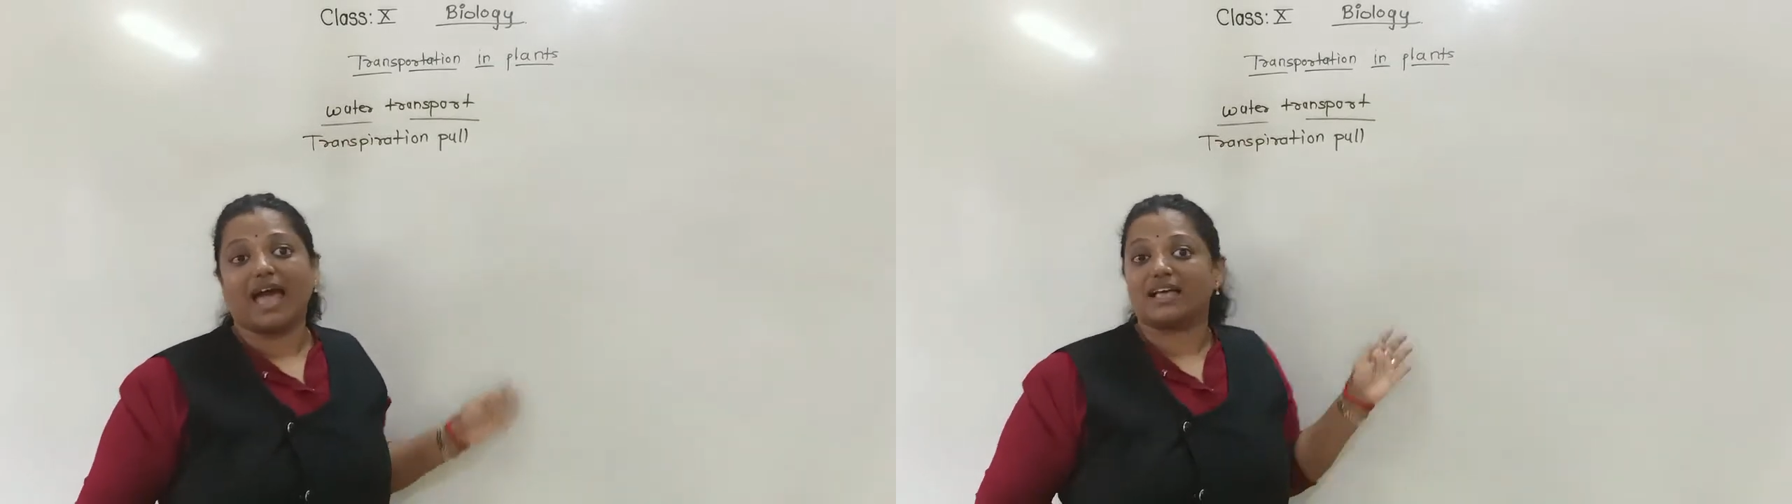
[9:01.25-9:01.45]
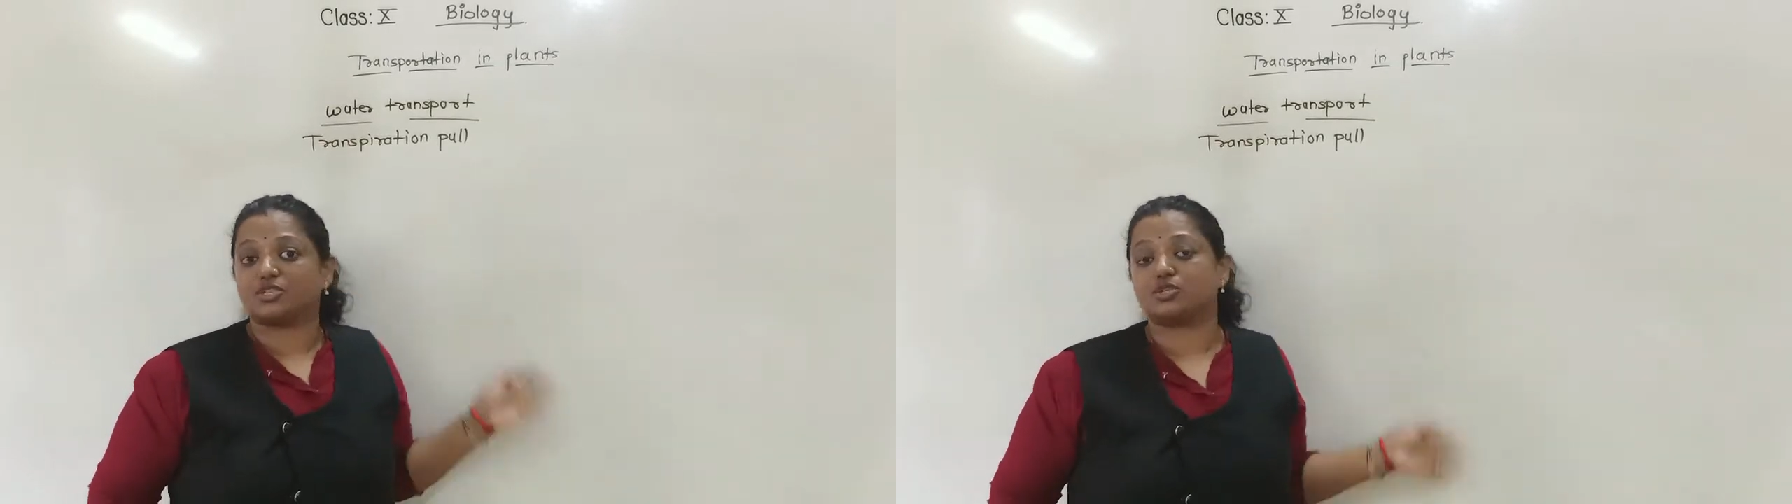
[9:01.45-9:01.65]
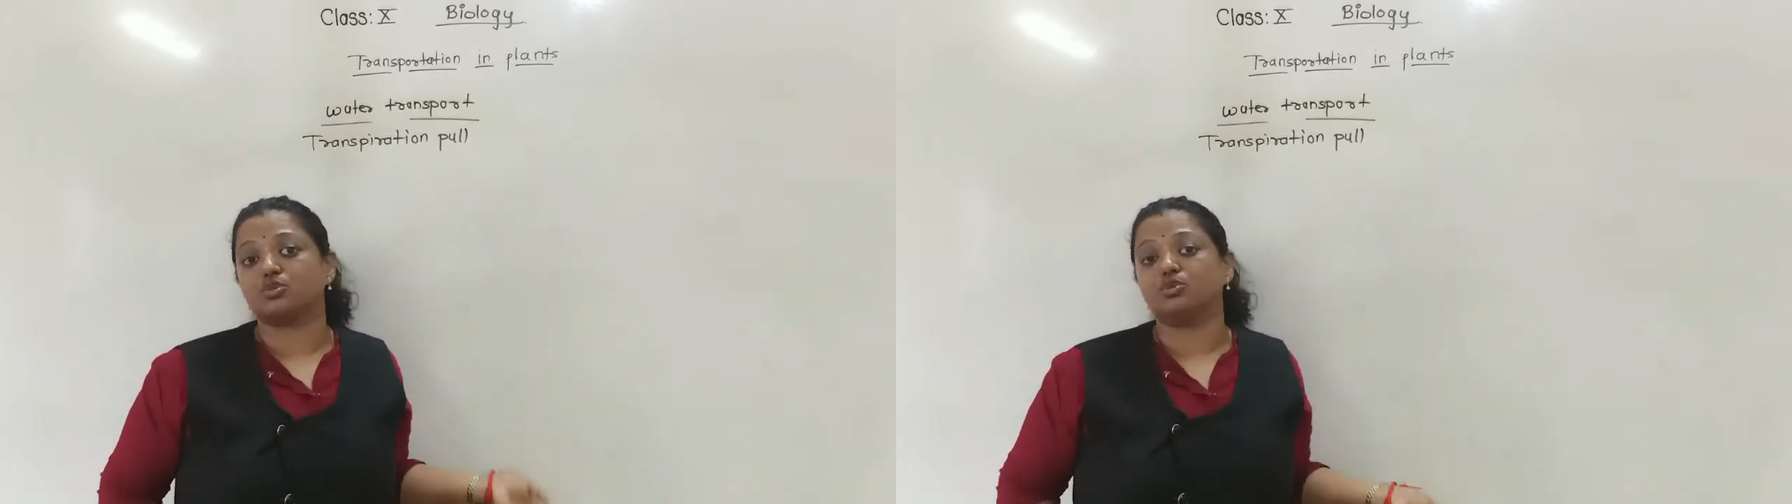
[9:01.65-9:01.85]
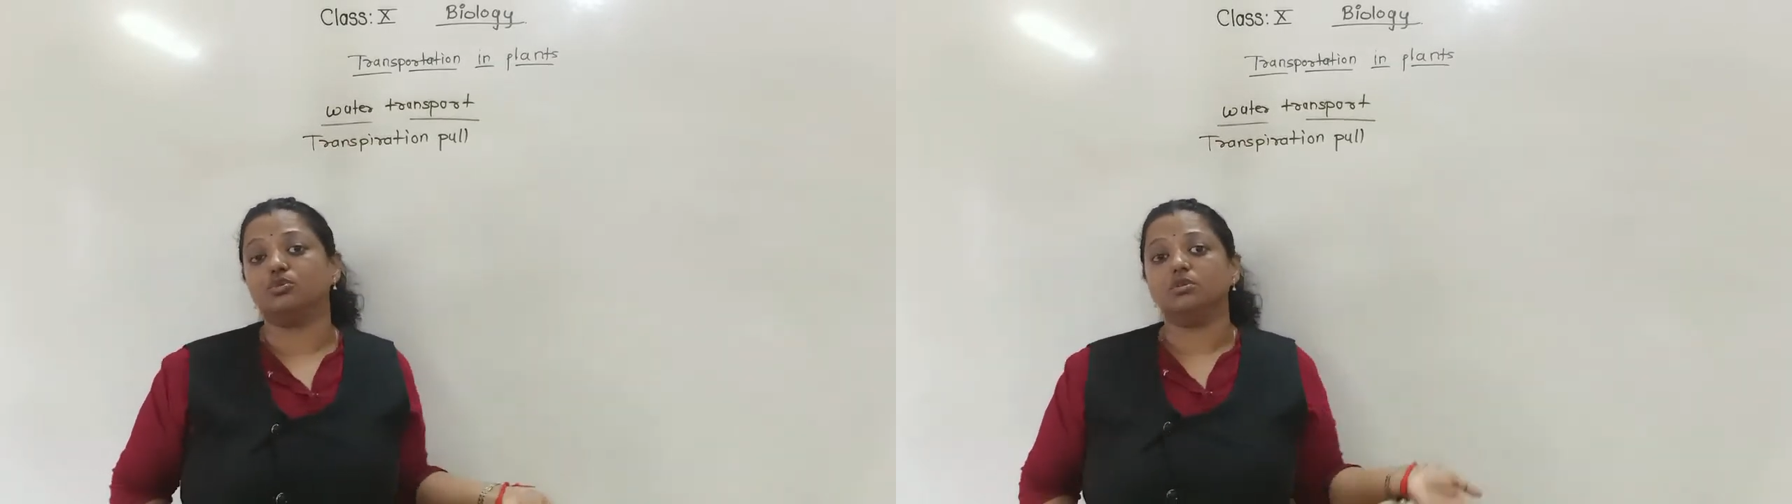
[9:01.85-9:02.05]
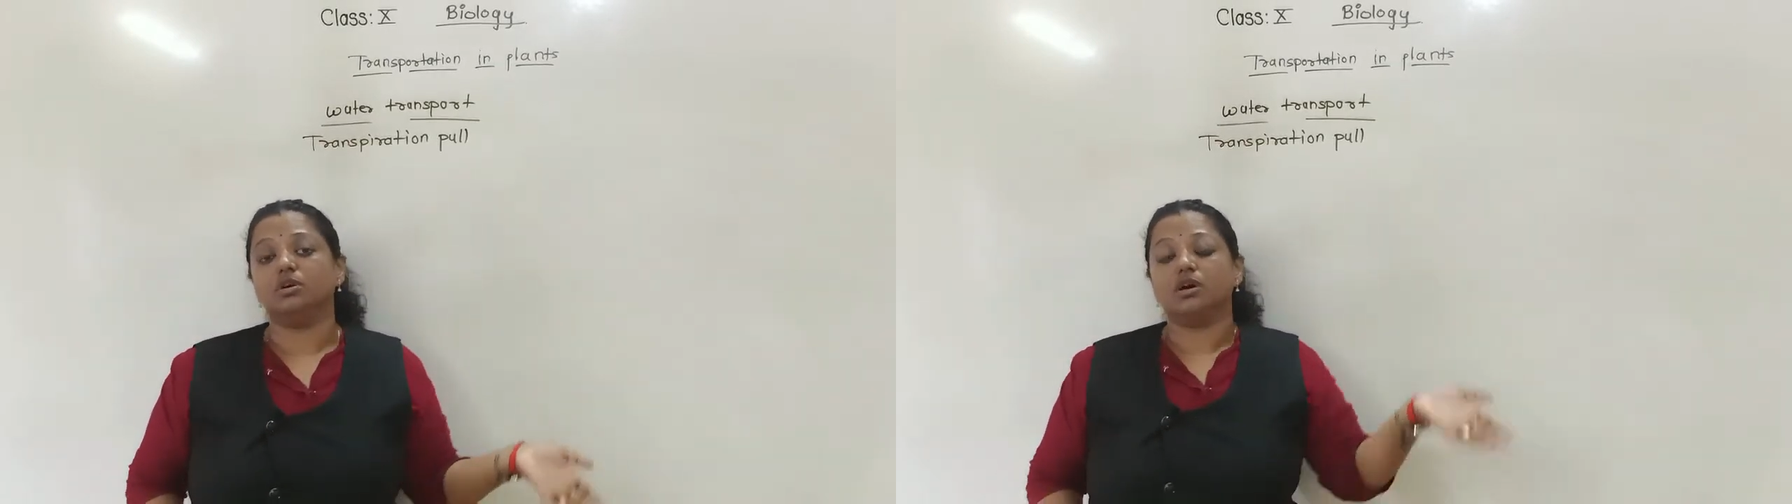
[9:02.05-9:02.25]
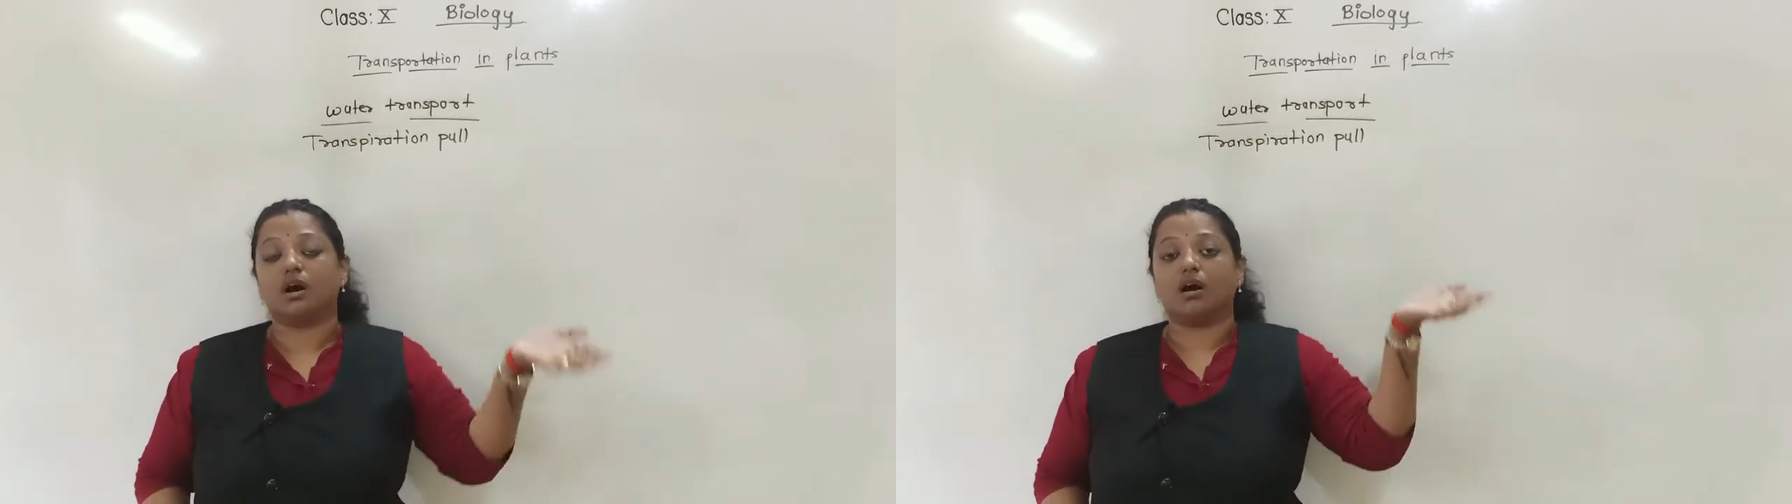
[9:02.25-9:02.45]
has to